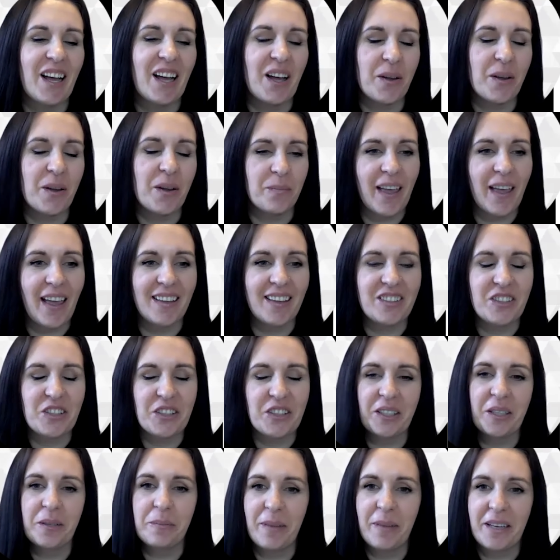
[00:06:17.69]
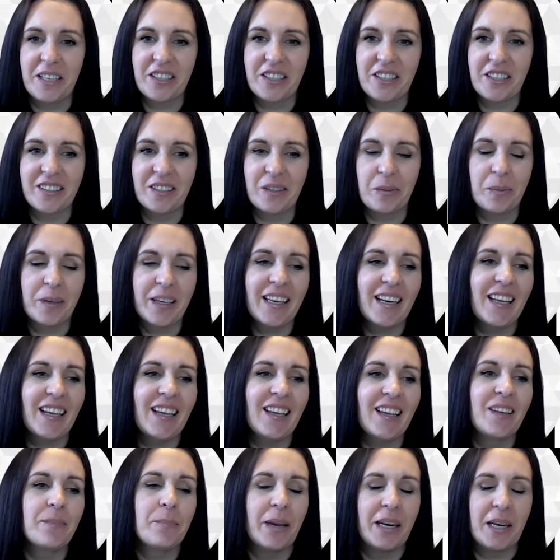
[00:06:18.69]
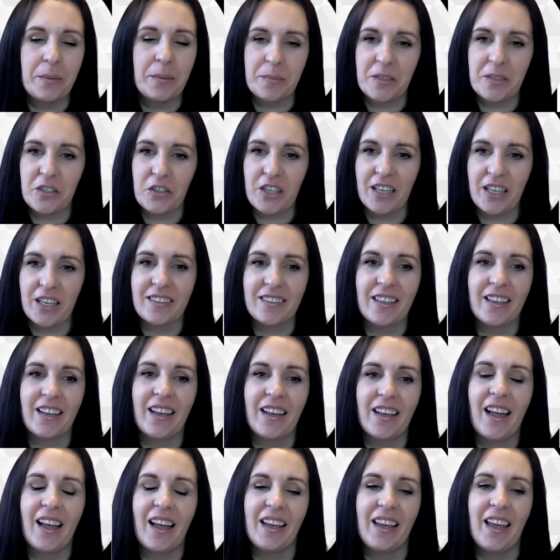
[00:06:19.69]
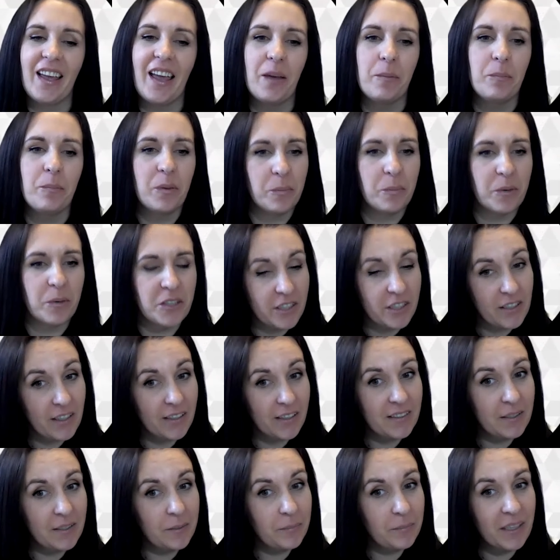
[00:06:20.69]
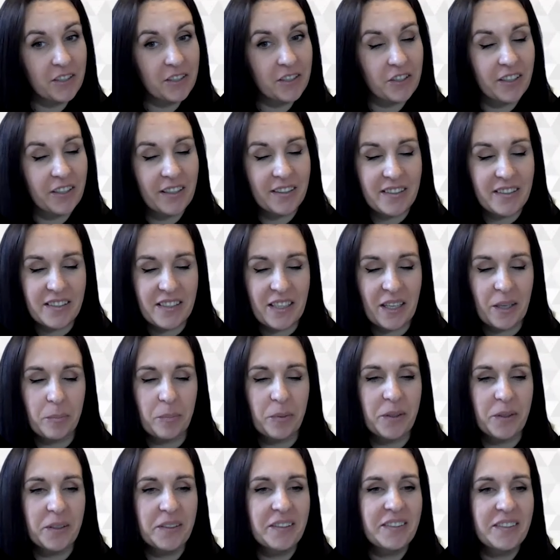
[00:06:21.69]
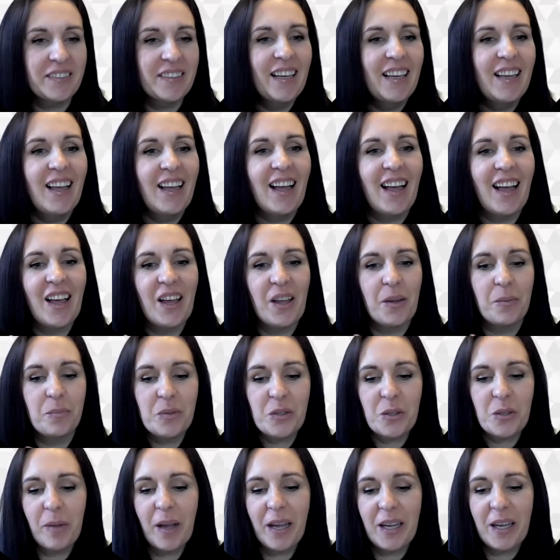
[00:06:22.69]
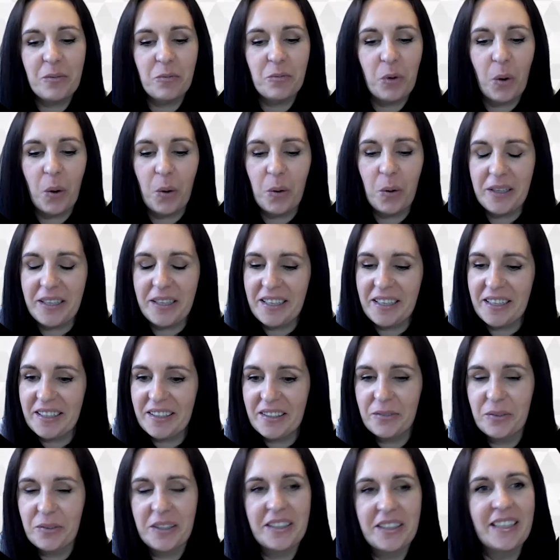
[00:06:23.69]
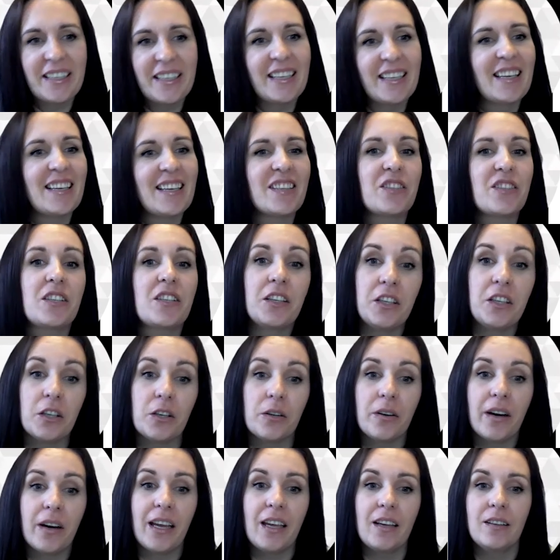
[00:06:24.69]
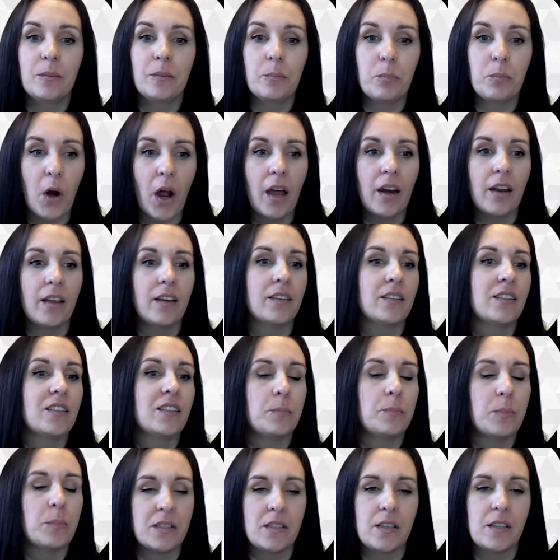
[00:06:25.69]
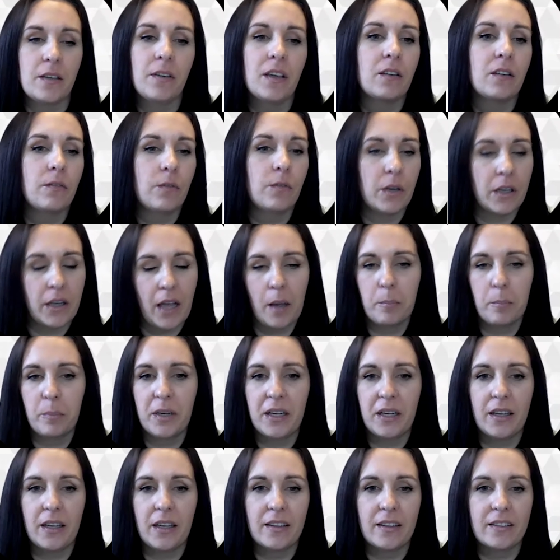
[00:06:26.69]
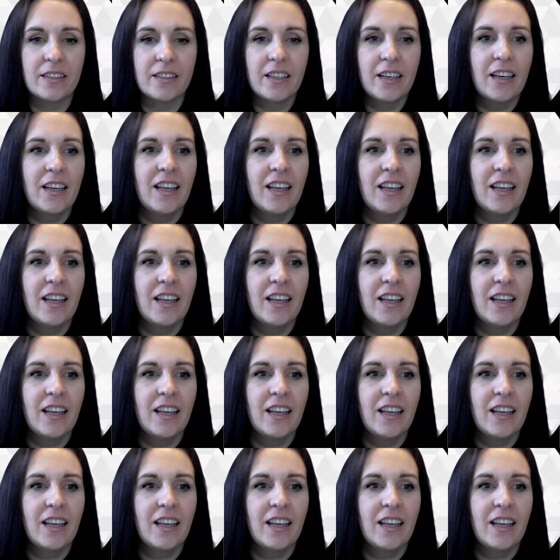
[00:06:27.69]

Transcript: As Gillian mentioned at the beginning, my name is Jessica. I am the merchandising manager at Staples. So my role here really is to curate product specific for companies.